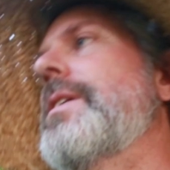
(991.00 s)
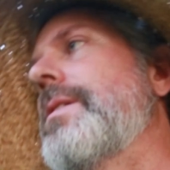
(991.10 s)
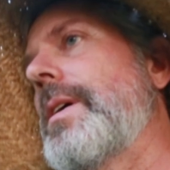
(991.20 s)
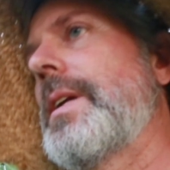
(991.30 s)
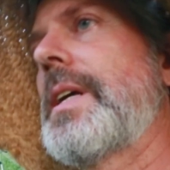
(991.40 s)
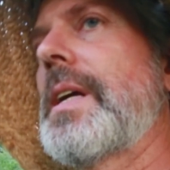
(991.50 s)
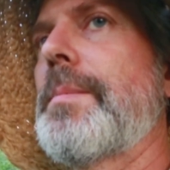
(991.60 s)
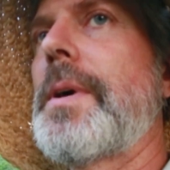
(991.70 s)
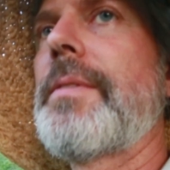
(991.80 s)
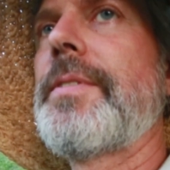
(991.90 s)
So we had to get
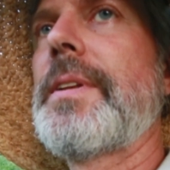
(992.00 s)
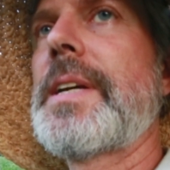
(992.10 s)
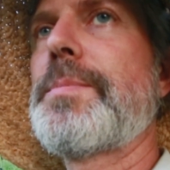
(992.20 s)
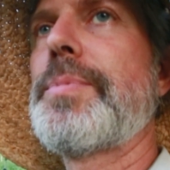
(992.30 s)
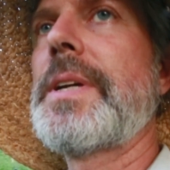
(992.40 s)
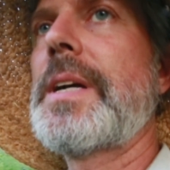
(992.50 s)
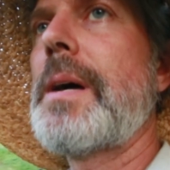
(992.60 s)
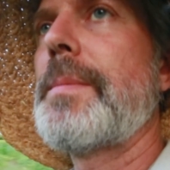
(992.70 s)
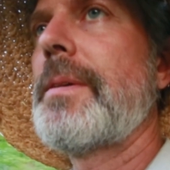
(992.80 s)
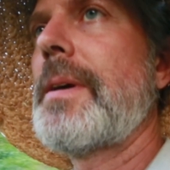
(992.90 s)
them off there. That's pretty
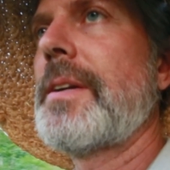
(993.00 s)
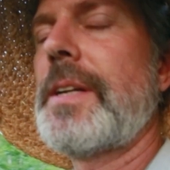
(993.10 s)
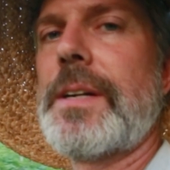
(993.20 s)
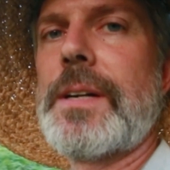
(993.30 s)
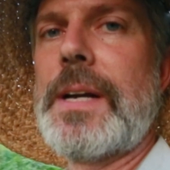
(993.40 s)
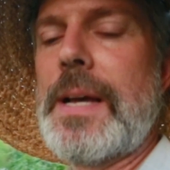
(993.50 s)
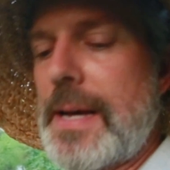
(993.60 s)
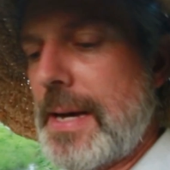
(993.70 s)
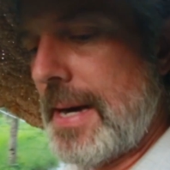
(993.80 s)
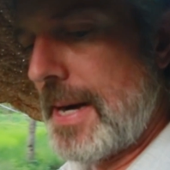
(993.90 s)
common around here.
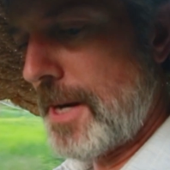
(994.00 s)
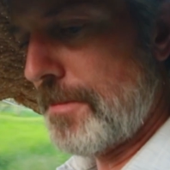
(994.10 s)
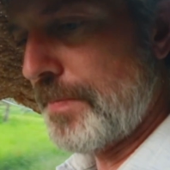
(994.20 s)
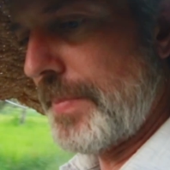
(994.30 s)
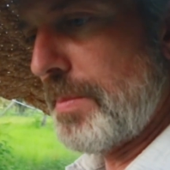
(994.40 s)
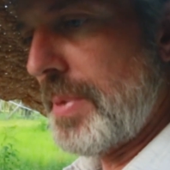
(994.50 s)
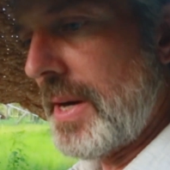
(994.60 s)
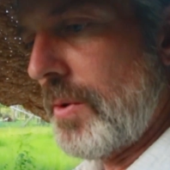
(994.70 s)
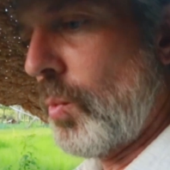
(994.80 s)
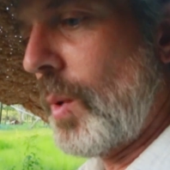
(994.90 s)

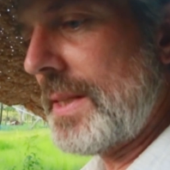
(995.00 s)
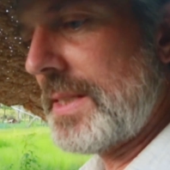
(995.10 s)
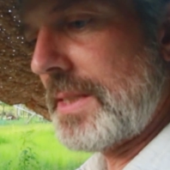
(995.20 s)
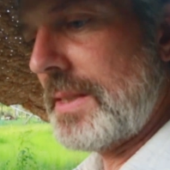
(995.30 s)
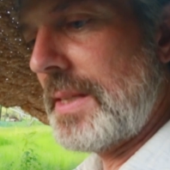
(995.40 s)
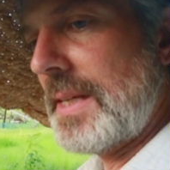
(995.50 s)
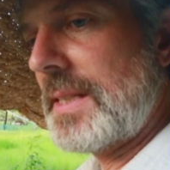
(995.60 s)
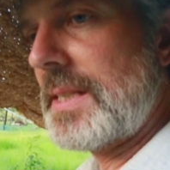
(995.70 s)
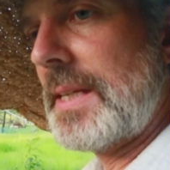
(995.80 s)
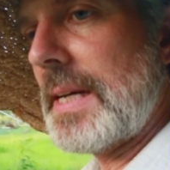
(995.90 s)
But once
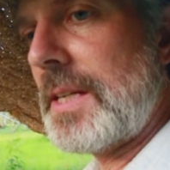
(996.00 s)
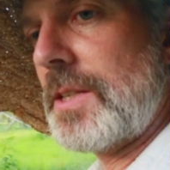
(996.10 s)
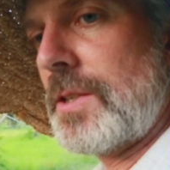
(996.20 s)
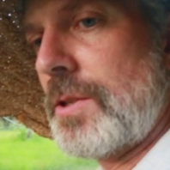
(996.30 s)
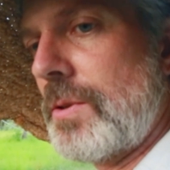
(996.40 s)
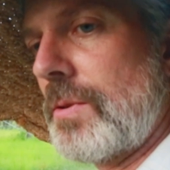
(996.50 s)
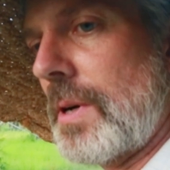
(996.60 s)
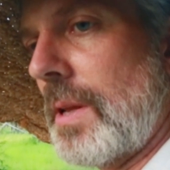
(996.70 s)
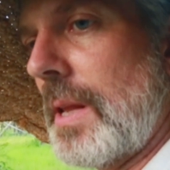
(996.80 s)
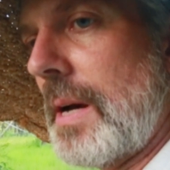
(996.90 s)
things get to
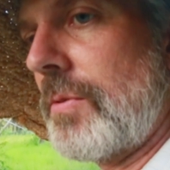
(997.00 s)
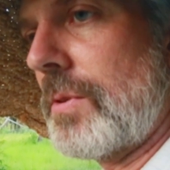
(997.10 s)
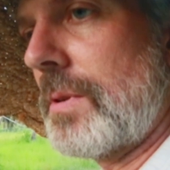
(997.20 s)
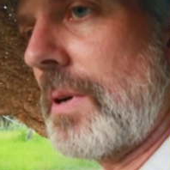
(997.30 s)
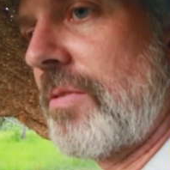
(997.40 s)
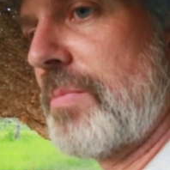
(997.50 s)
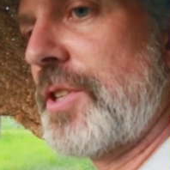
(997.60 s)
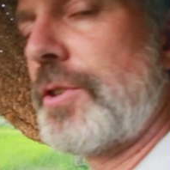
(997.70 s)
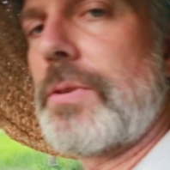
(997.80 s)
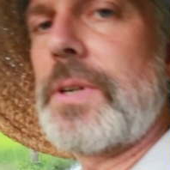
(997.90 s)
a level of
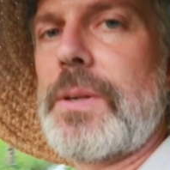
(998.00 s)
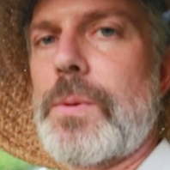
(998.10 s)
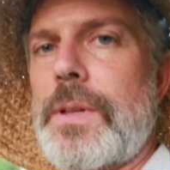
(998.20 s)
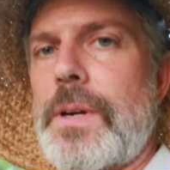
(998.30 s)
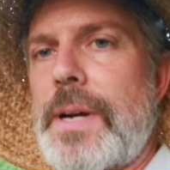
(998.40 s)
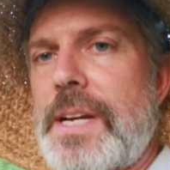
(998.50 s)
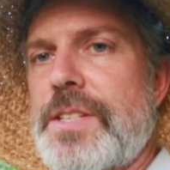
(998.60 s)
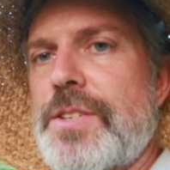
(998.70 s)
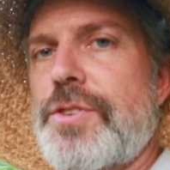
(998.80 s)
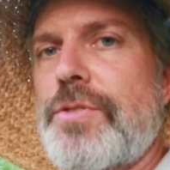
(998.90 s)
maturity where they're nice
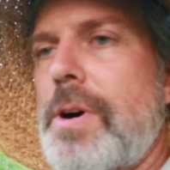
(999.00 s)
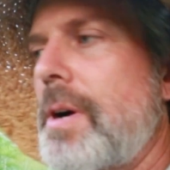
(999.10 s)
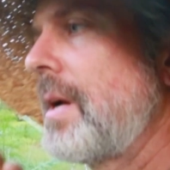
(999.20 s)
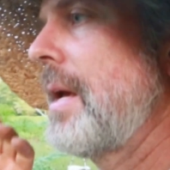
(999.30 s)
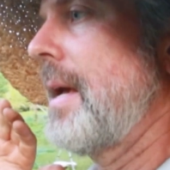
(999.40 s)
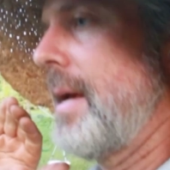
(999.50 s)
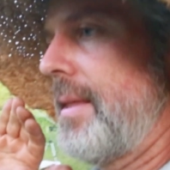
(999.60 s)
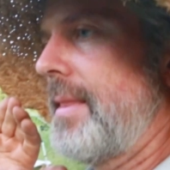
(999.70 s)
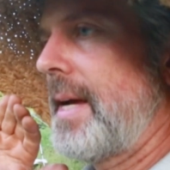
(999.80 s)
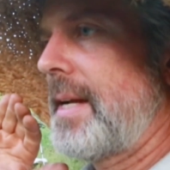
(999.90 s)
and strong,
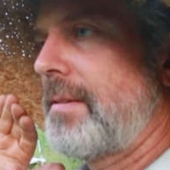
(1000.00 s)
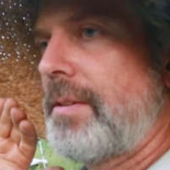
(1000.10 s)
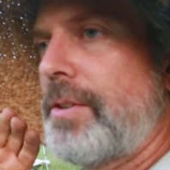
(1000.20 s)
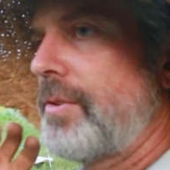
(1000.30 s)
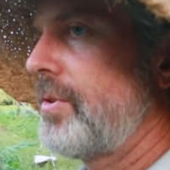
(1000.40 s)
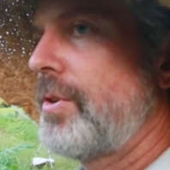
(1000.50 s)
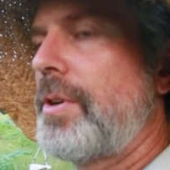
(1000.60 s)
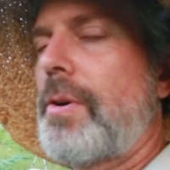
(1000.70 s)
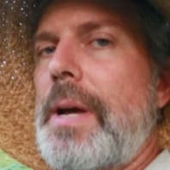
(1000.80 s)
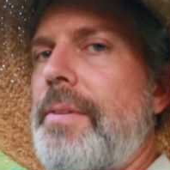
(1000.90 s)
then you
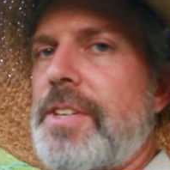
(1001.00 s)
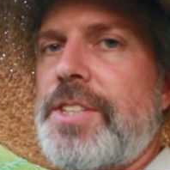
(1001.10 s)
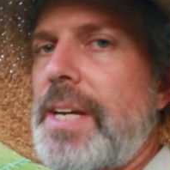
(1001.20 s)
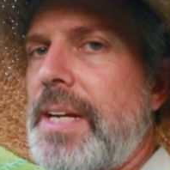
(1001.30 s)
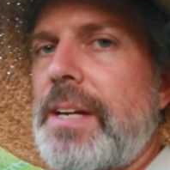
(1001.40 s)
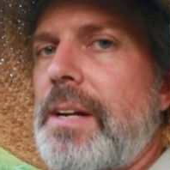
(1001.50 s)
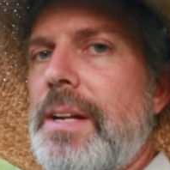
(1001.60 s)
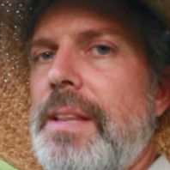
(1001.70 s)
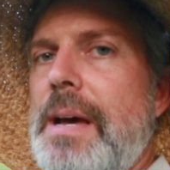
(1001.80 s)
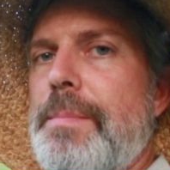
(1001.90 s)
don't have to check in on
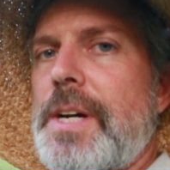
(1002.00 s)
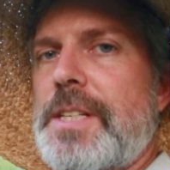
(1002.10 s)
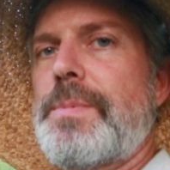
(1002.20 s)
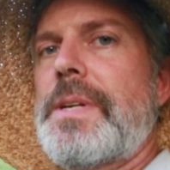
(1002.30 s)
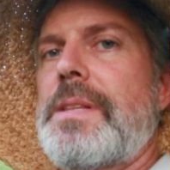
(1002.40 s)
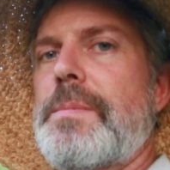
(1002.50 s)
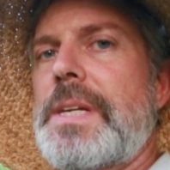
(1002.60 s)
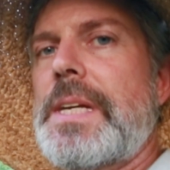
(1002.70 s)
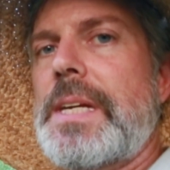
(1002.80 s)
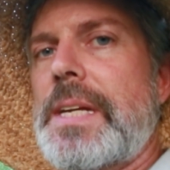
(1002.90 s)
it that much. But in the
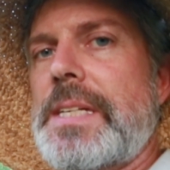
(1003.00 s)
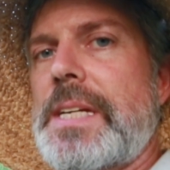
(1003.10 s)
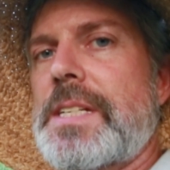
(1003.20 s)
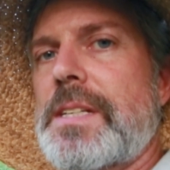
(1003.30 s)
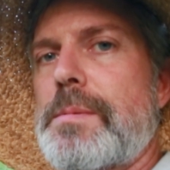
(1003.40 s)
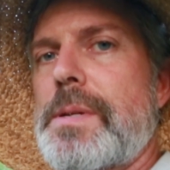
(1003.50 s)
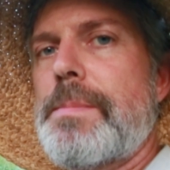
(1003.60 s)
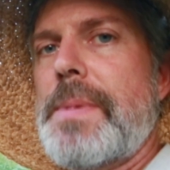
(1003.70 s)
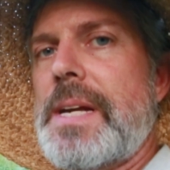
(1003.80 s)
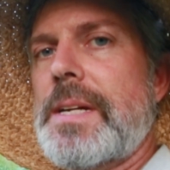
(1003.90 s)
beginning, it takes a little bit
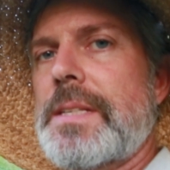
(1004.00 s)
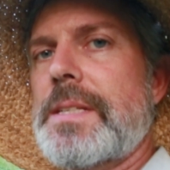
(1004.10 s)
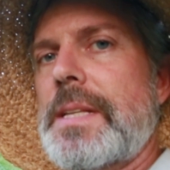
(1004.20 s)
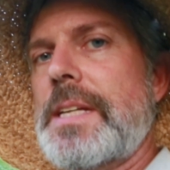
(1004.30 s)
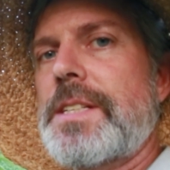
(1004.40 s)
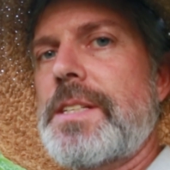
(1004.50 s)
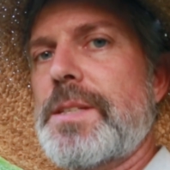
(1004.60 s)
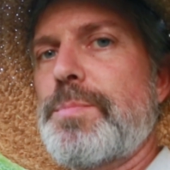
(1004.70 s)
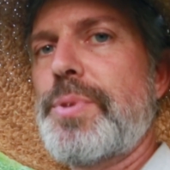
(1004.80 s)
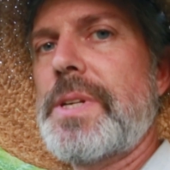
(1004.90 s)
of maintenance, and that's
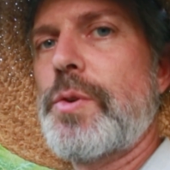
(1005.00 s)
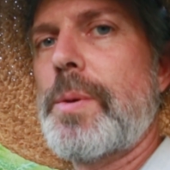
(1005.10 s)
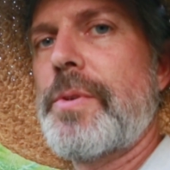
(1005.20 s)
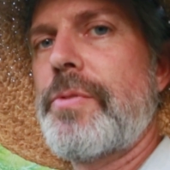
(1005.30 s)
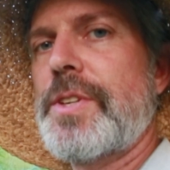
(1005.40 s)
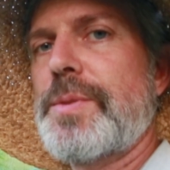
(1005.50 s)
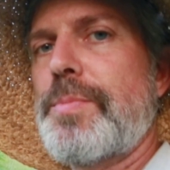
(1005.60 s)
just pretty normal for this